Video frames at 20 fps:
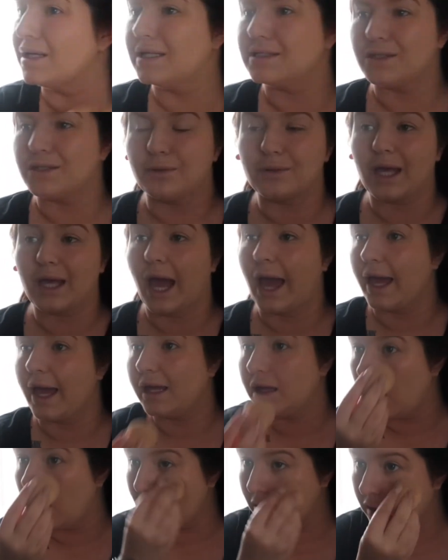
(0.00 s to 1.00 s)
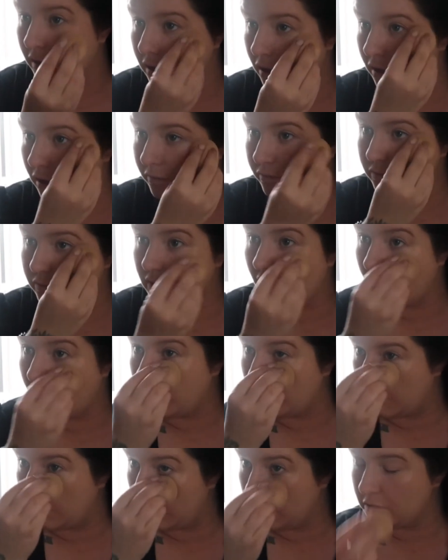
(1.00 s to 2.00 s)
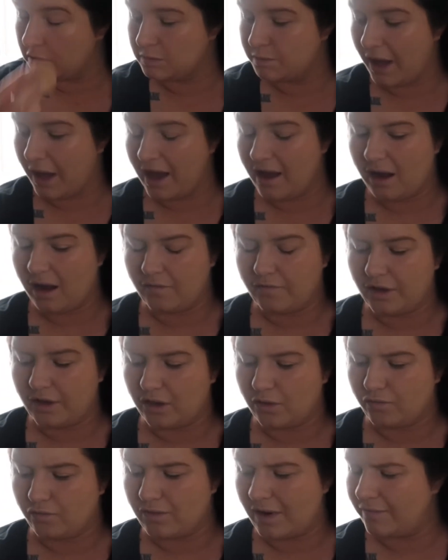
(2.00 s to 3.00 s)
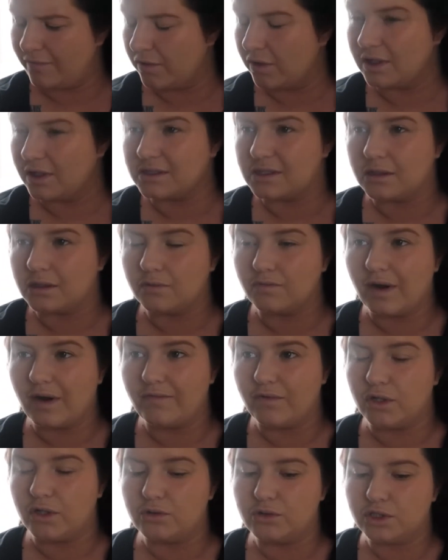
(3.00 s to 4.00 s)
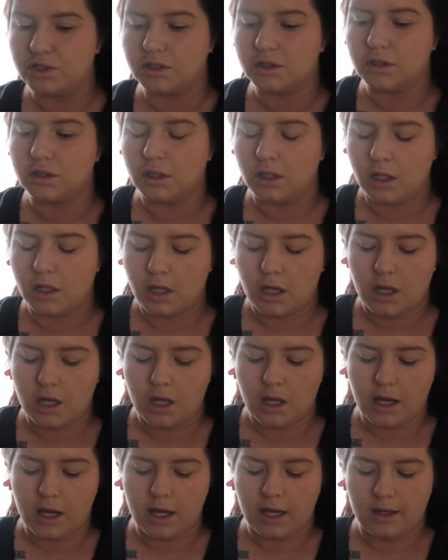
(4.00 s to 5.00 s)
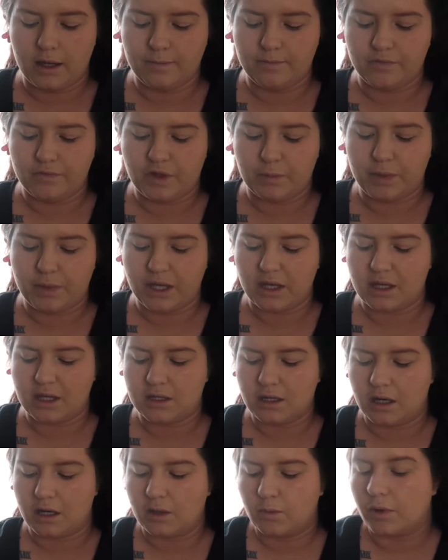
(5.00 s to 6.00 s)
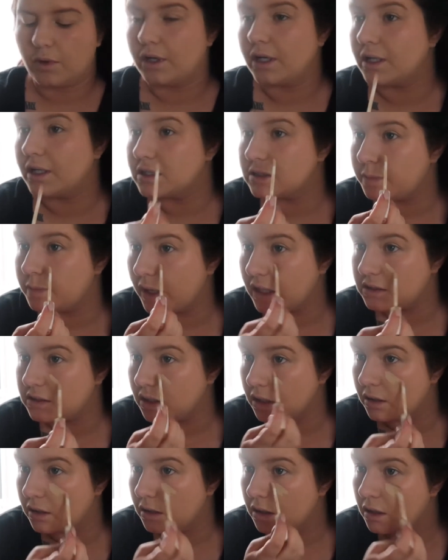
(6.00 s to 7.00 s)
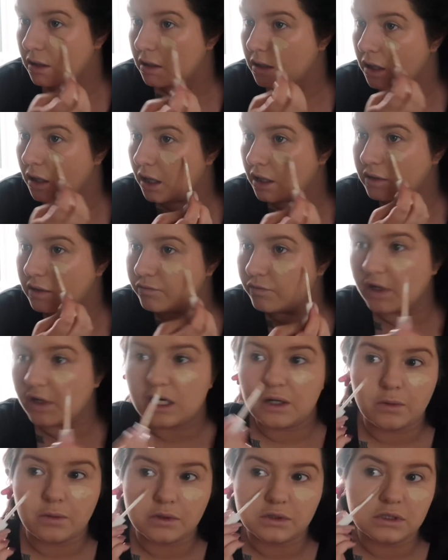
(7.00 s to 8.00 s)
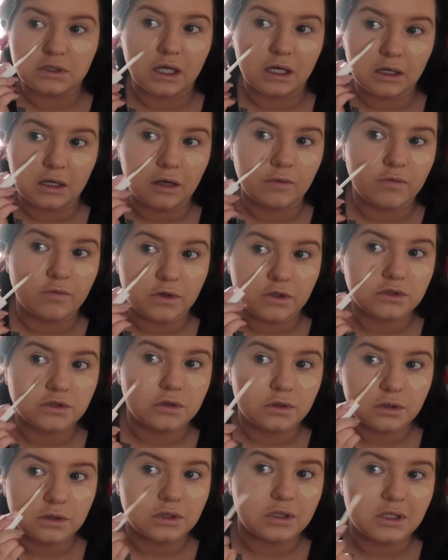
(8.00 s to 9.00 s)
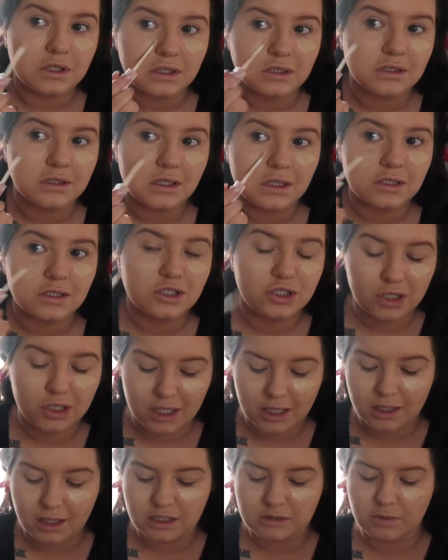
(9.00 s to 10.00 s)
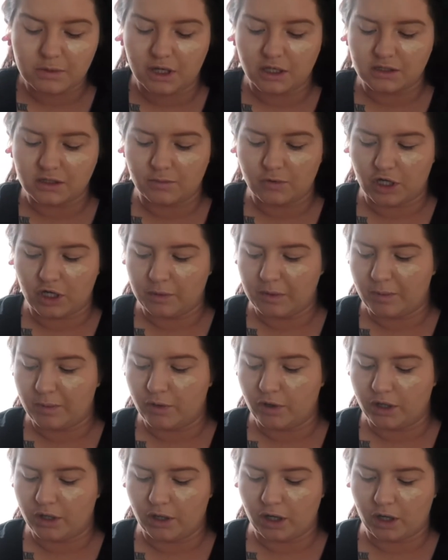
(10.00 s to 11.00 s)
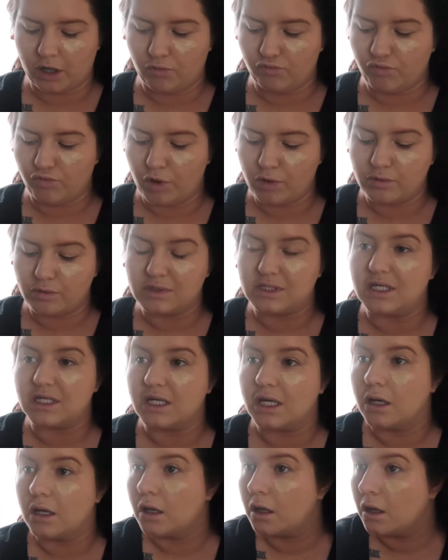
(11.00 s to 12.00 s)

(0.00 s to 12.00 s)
is okay. I think I've definitely used better. I think the Revolution? The pinky colour one is better. I really want to get coverage on these cheeks because I'm going to be putting like a rosy,